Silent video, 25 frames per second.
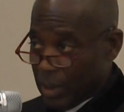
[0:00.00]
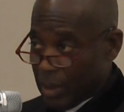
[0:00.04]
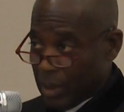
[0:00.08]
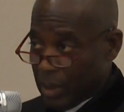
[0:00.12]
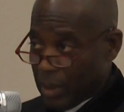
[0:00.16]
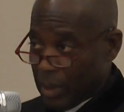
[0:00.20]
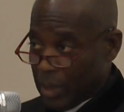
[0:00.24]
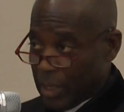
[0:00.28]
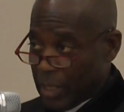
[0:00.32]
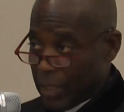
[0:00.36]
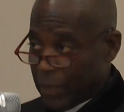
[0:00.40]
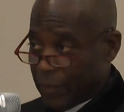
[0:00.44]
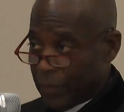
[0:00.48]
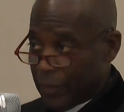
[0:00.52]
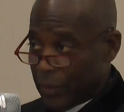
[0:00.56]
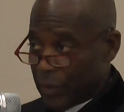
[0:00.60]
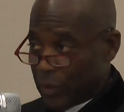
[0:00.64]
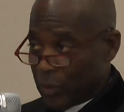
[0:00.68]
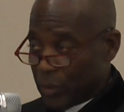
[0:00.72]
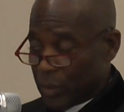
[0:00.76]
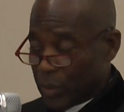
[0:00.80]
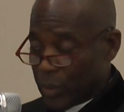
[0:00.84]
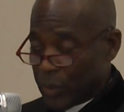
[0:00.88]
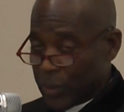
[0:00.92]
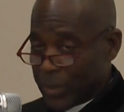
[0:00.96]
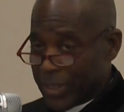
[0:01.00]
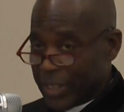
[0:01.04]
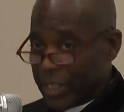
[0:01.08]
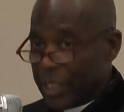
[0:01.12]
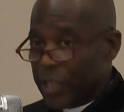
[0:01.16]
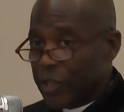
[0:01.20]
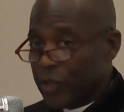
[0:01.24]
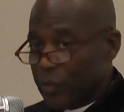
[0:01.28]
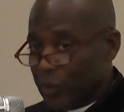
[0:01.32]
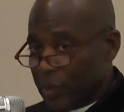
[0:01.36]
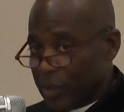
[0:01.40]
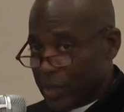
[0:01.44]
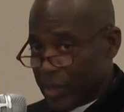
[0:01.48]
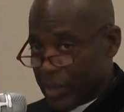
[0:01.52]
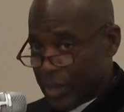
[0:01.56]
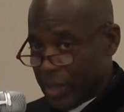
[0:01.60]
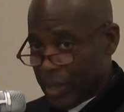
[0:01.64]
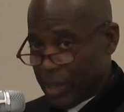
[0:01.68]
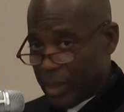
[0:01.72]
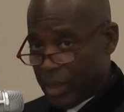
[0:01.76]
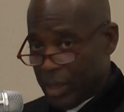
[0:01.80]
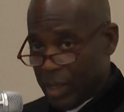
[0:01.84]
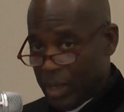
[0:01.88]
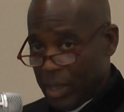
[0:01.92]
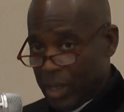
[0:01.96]
individuals
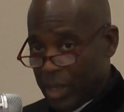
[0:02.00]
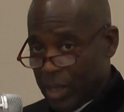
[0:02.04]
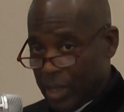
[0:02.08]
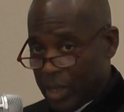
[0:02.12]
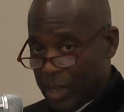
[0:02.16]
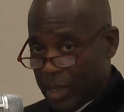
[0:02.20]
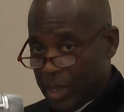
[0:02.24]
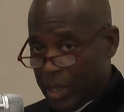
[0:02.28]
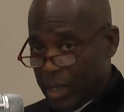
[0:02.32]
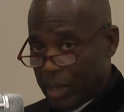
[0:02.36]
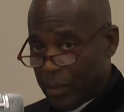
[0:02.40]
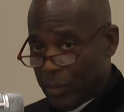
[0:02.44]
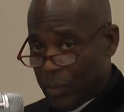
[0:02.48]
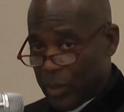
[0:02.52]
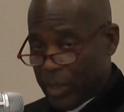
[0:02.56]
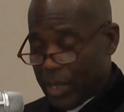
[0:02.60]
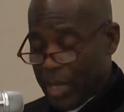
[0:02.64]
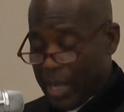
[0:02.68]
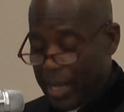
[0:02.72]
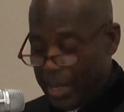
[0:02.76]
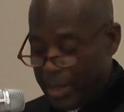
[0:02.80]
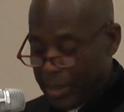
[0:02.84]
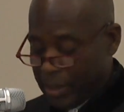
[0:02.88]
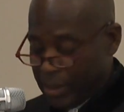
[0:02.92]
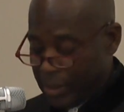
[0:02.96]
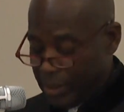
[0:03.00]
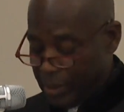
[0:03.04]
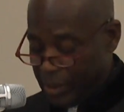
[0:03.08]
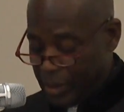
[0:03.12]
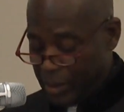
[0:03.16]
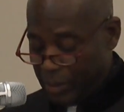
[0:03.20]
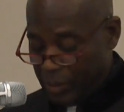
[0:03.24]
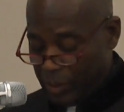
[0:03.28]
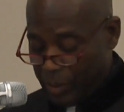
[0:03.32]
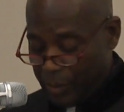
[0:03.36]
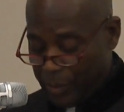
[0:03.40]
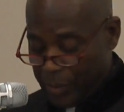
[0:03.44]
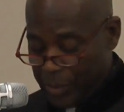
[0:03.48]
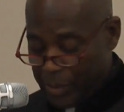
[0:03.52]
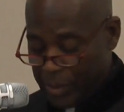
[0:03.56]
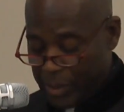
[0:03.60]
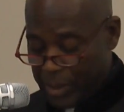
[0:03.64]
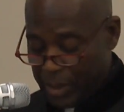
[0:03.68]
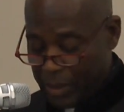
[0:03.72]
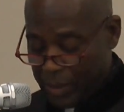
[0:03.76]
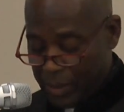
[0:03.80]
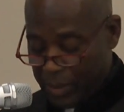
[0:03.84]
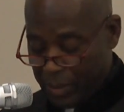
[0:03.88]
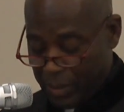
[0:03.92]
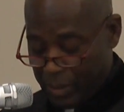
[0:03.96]
interested in what ITC
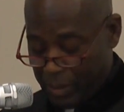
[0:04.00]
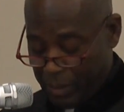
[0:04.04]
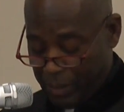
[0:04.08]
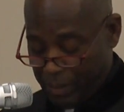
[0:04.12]
represents.